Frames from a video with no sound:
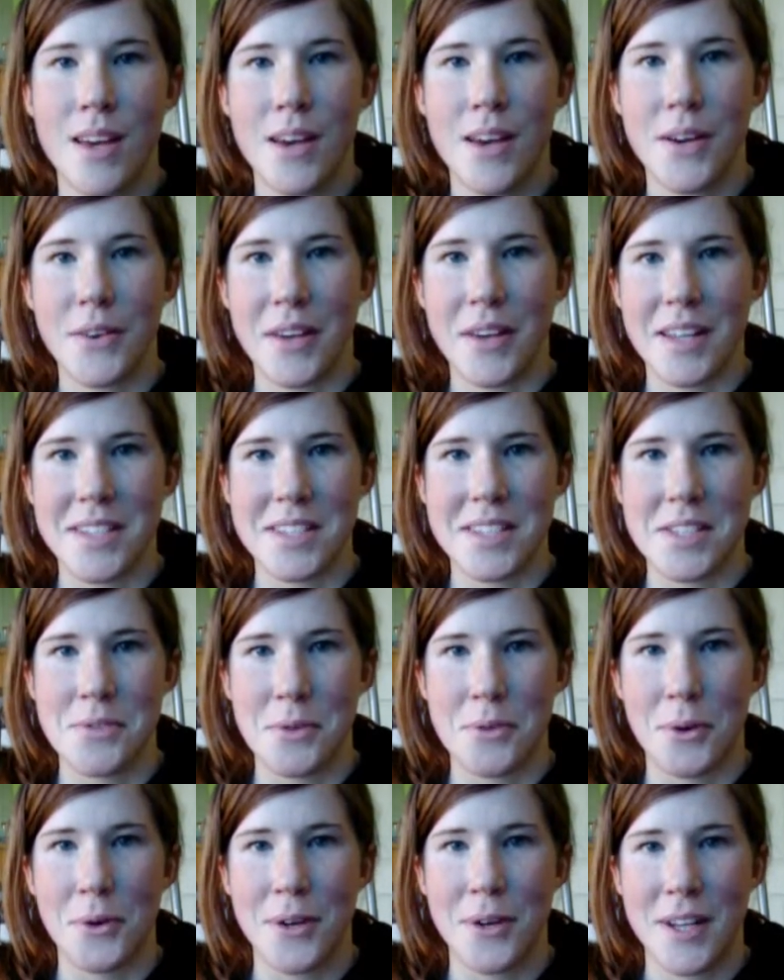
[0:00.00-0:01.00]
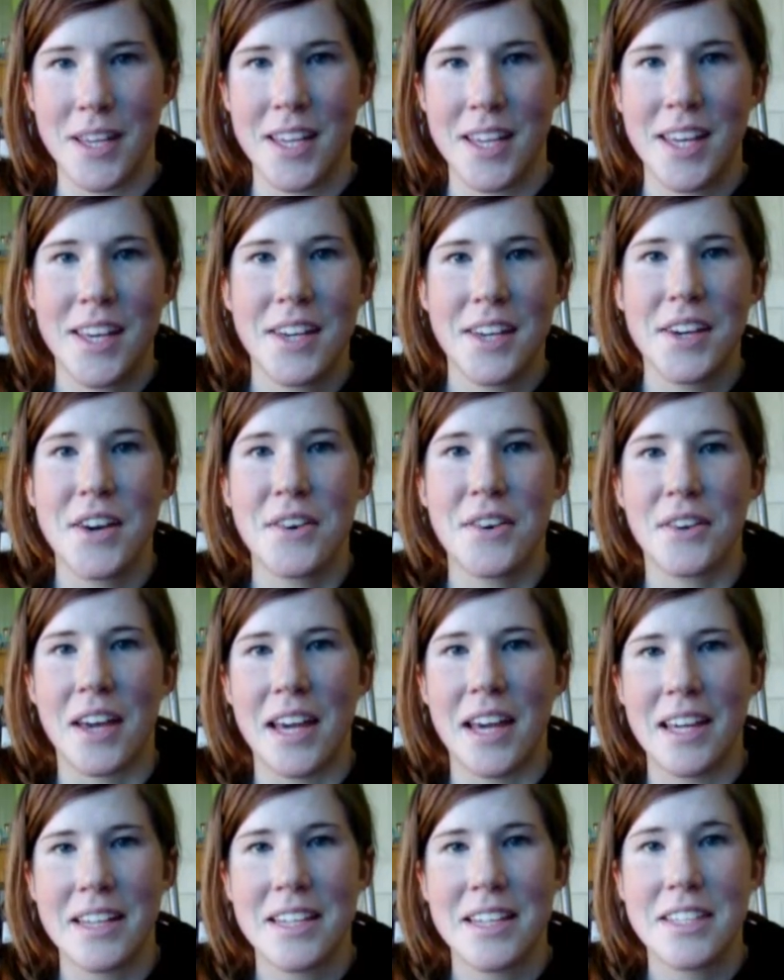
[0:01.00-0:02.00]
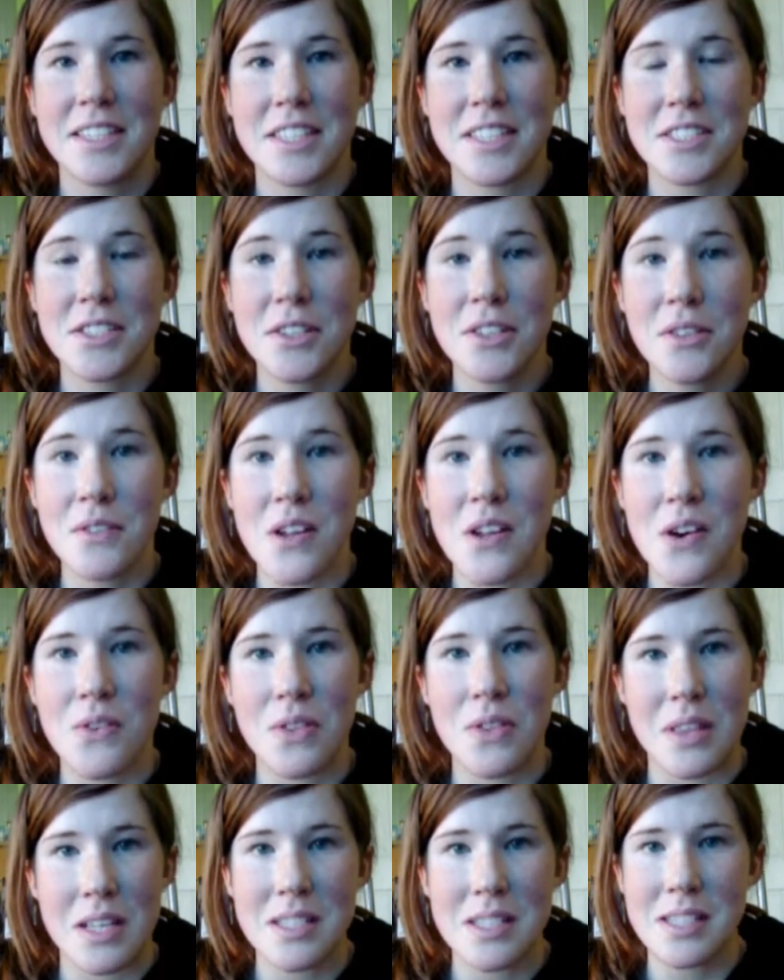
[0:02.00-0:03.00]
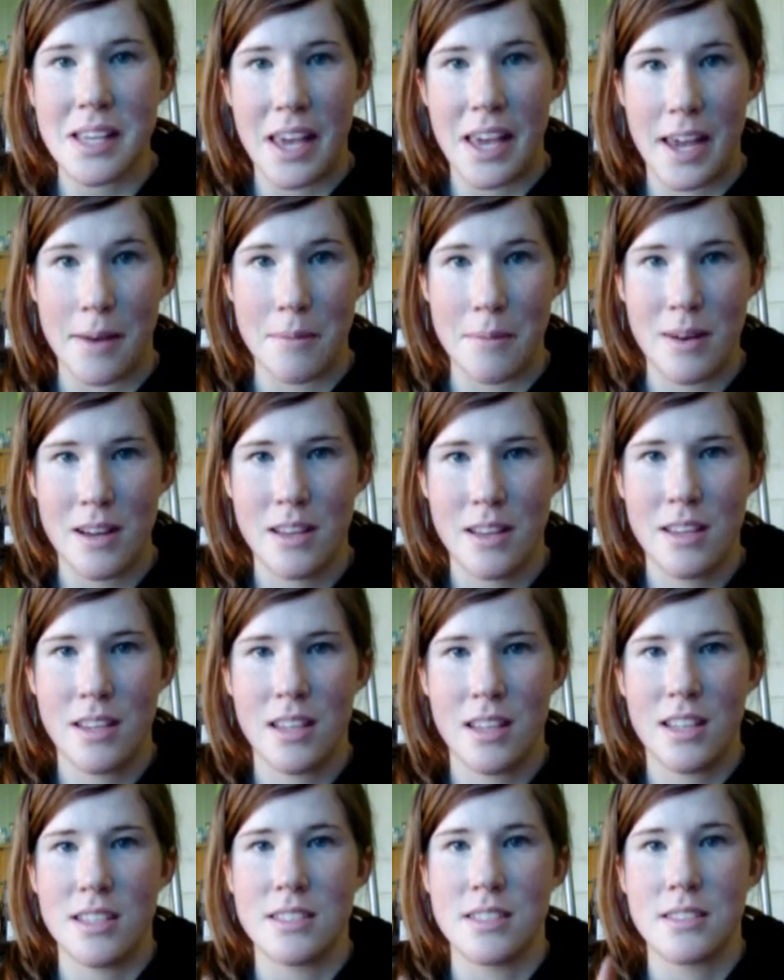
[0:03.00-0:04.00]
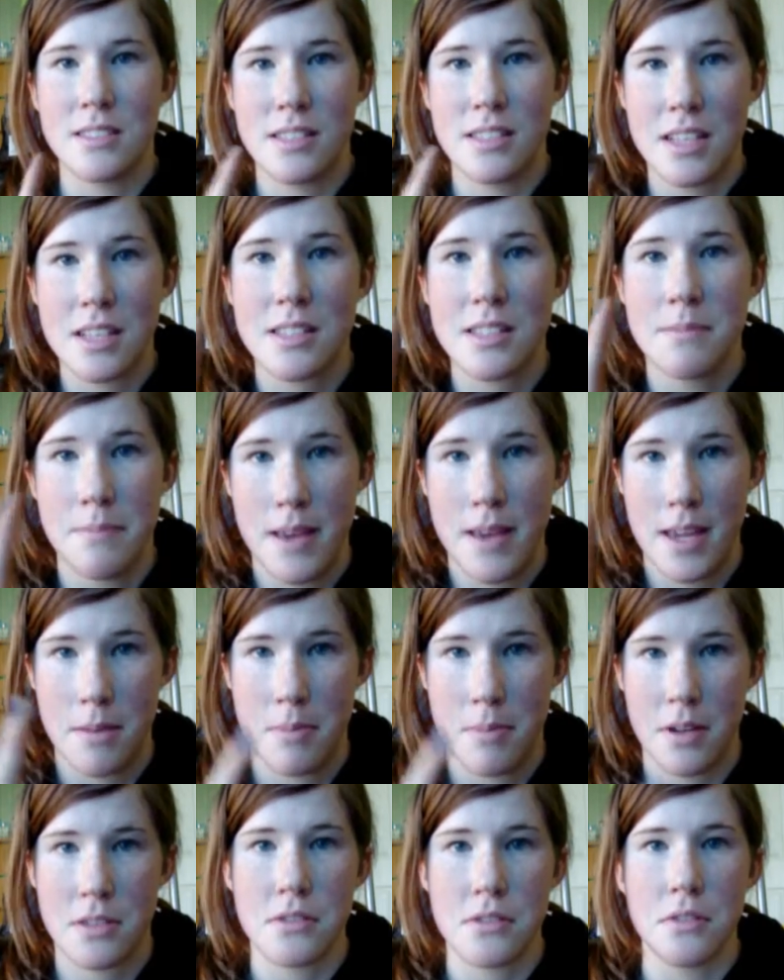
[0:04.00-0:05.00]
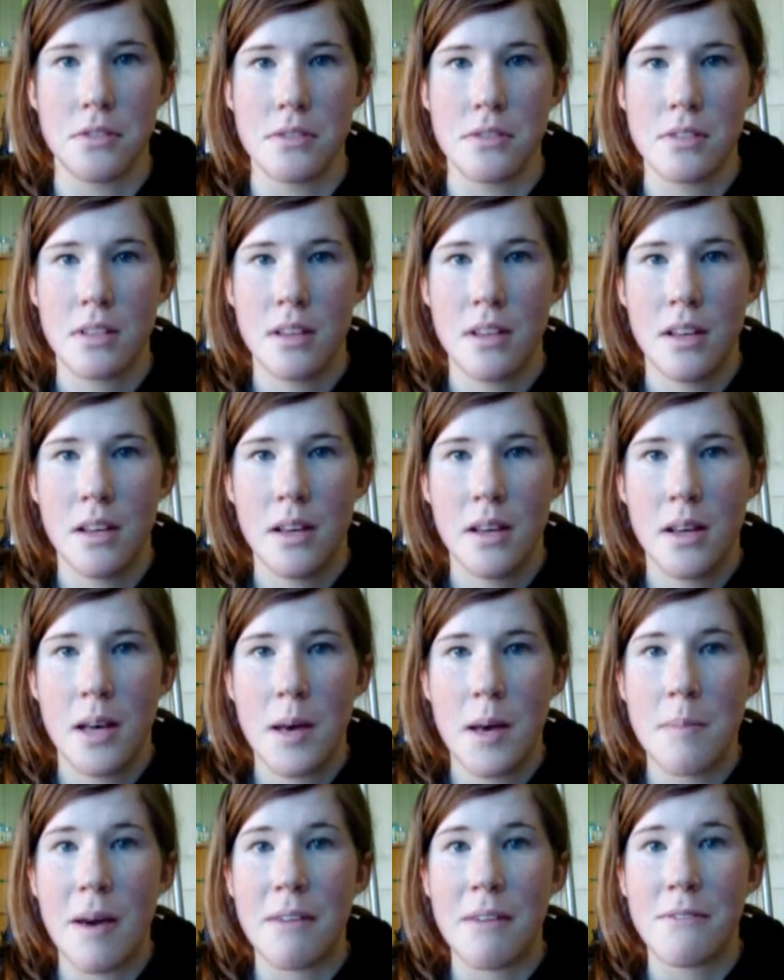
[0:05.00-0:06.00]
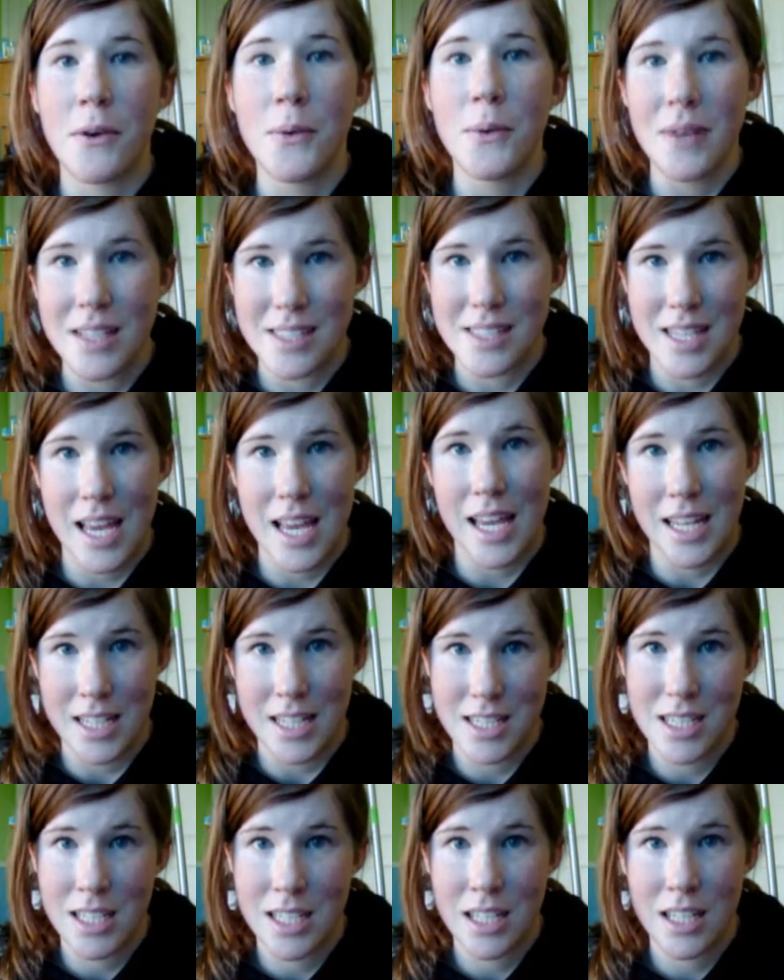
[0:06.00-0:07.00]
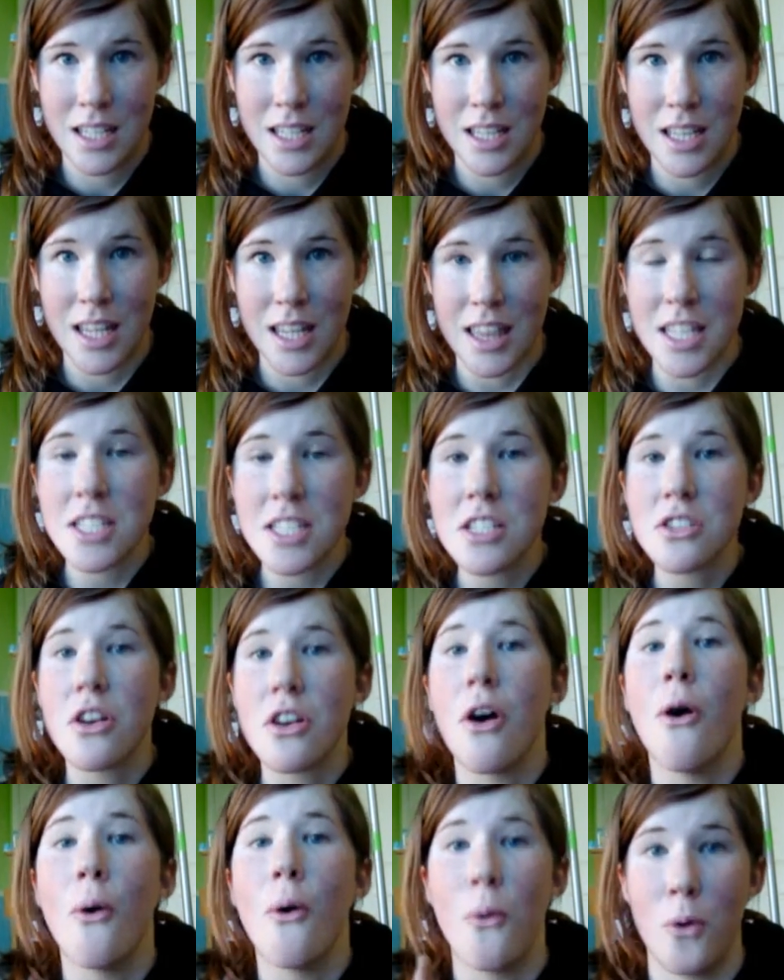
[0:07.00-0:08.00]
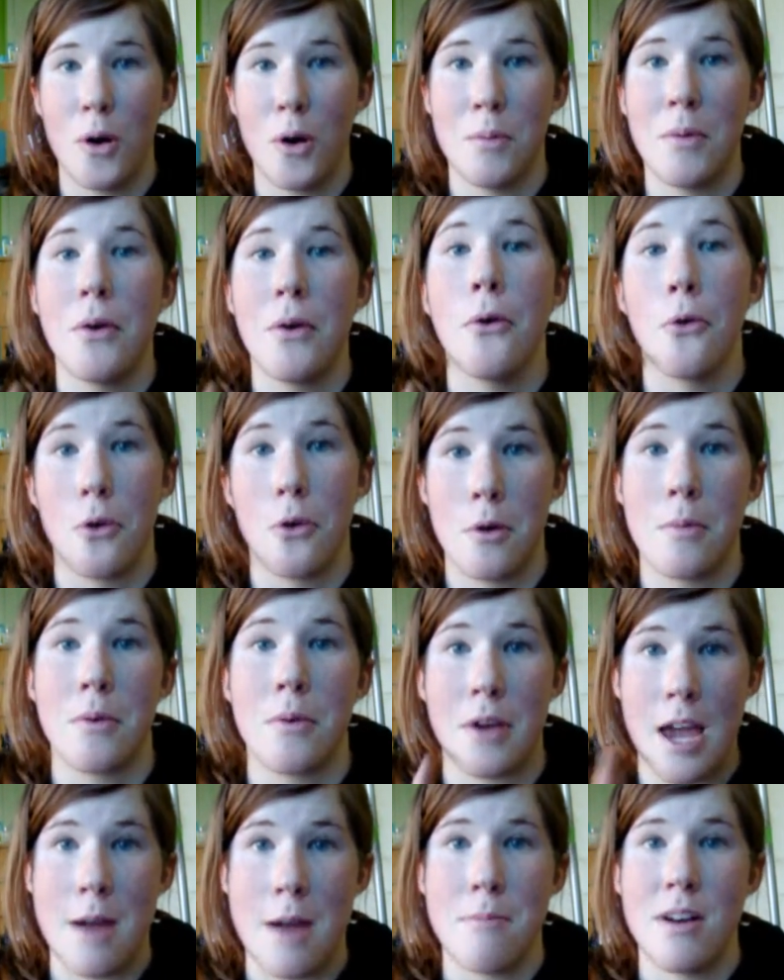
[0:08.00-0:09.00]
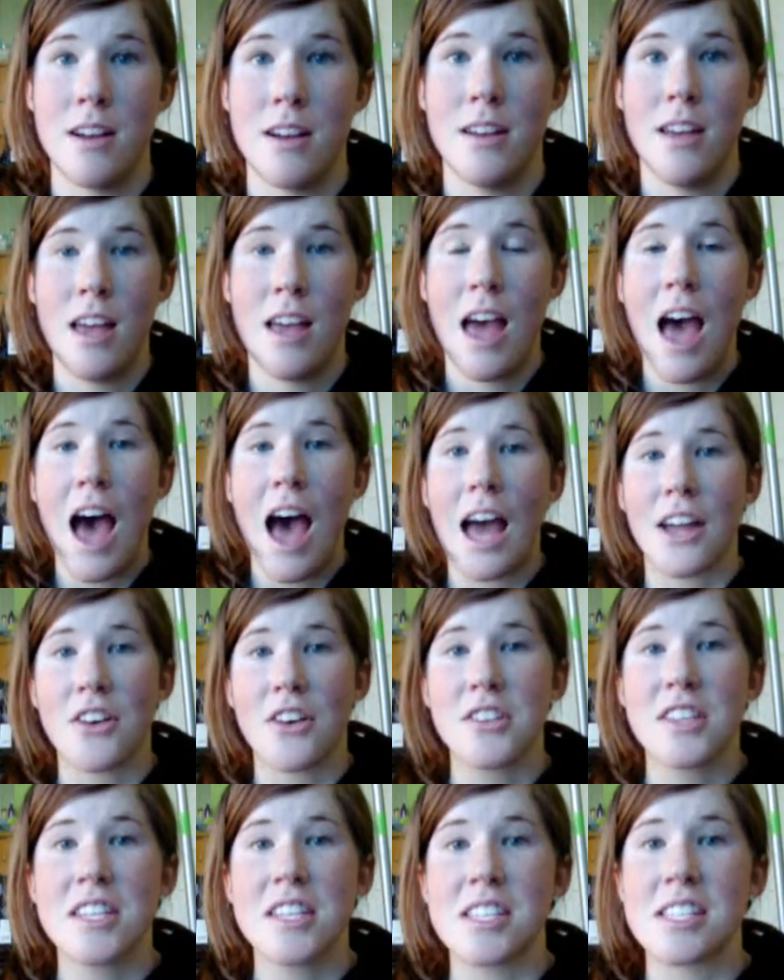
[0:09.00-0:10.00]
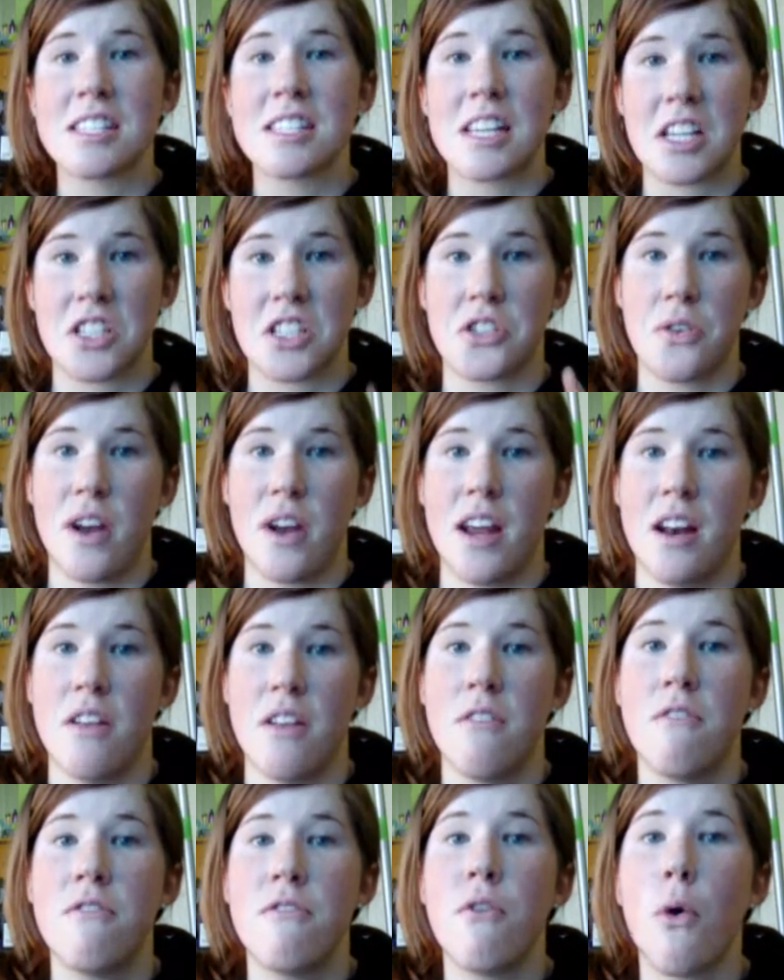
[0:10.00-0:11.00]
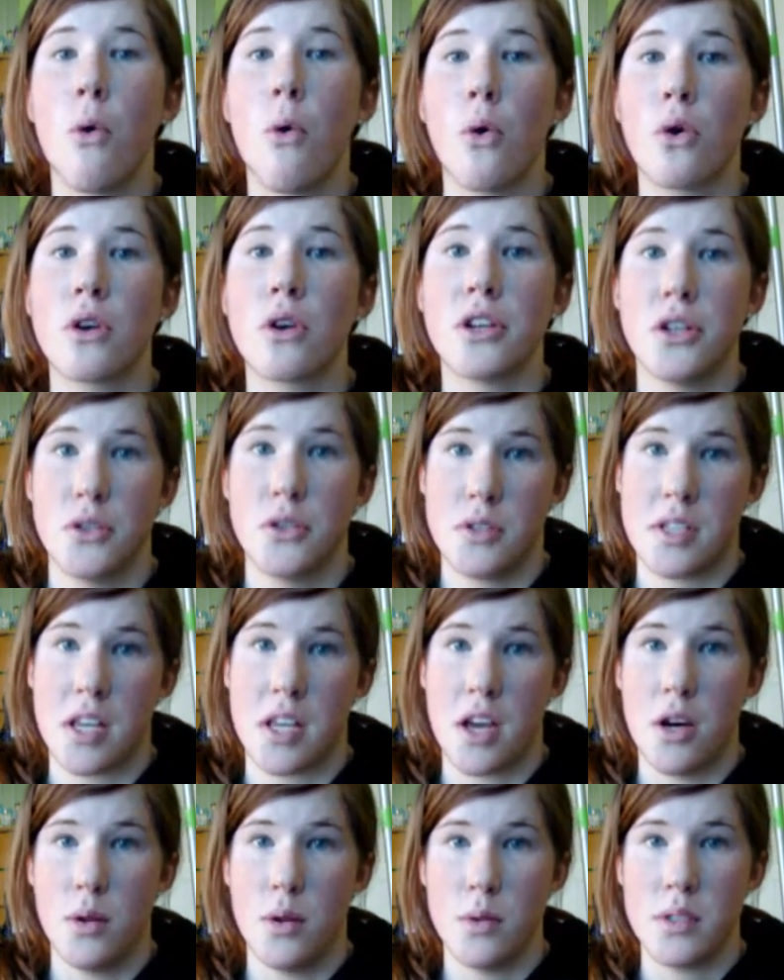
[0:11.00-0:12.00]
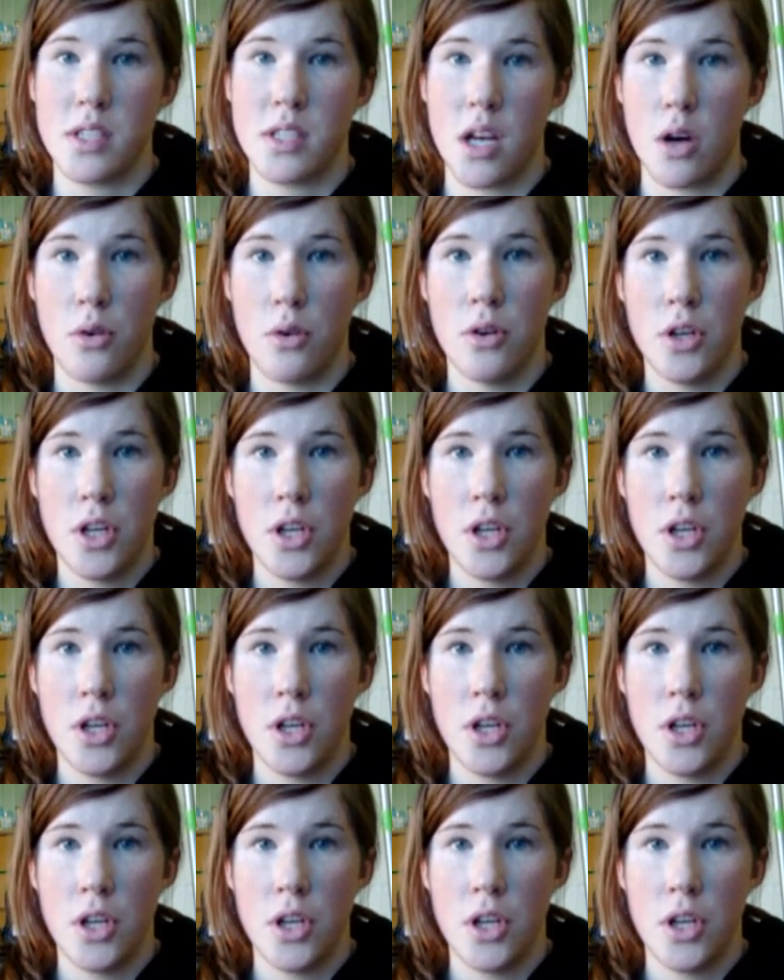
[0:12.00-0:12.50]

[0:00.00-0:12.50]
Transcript: Okay, is this recording? Okay, just so you know, this camera is 6 megapixels. My phone is 8. Like, this is a horrible, horrible camera. I got this 6th grade, 4 years ago, so